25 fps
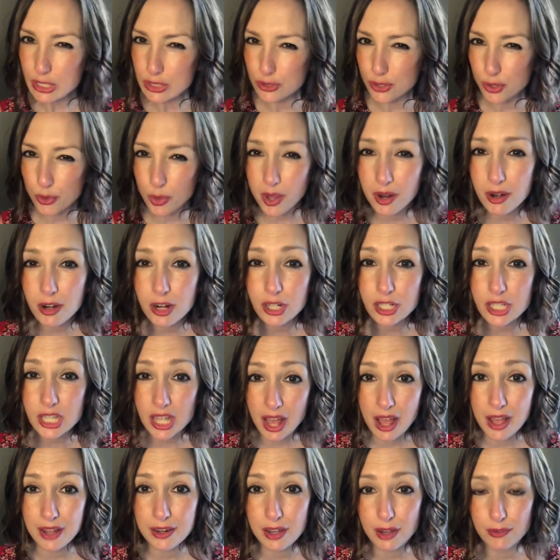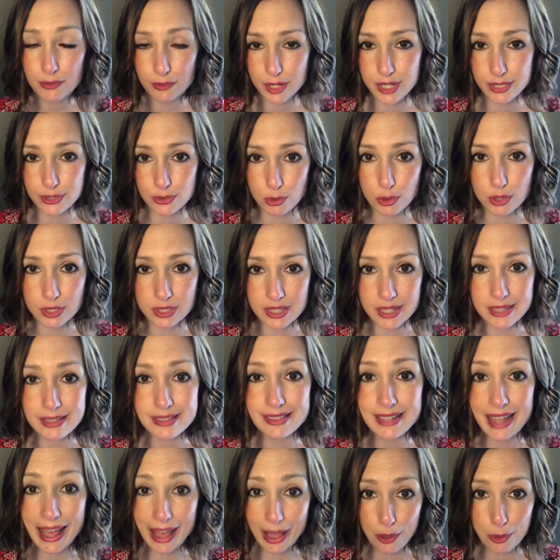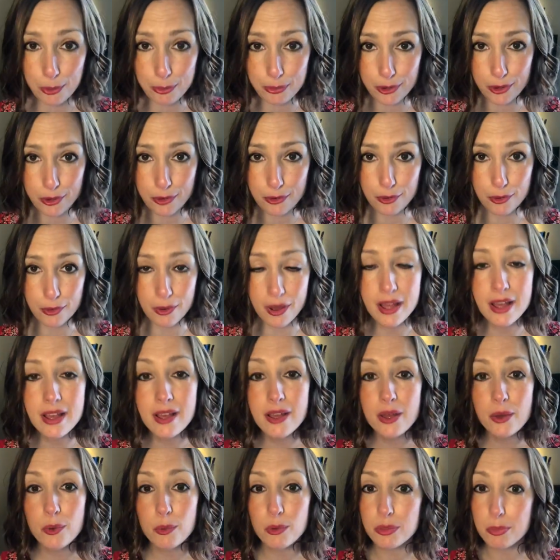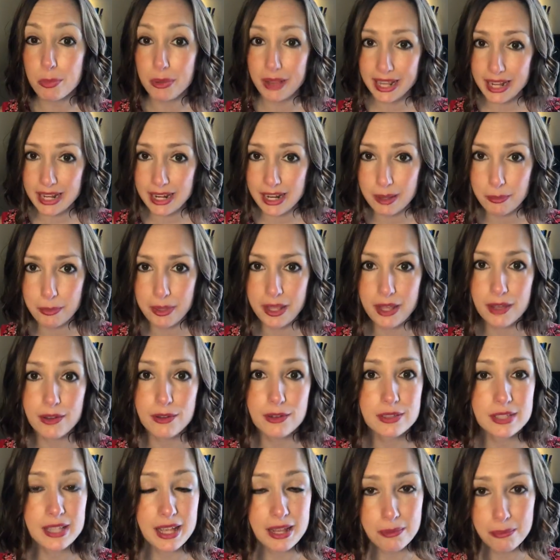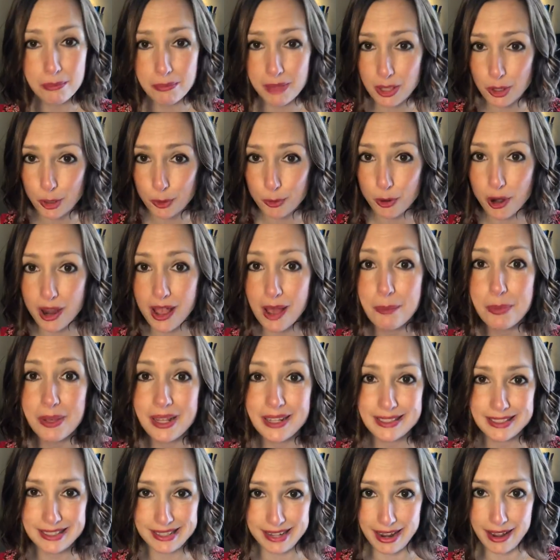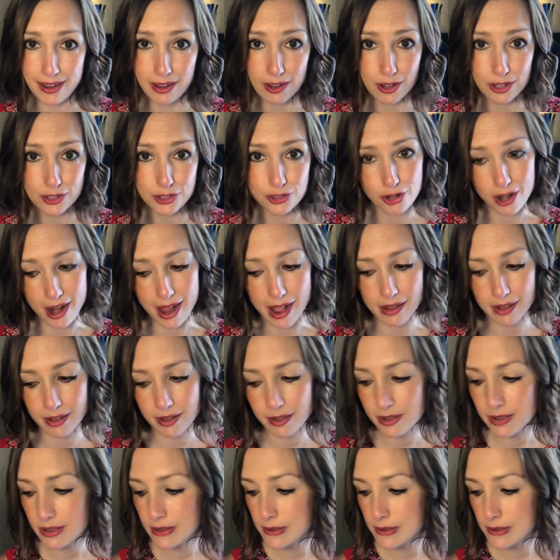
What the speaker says: So there are a ton of resources to help you with planning meals and meal prep and staying on track.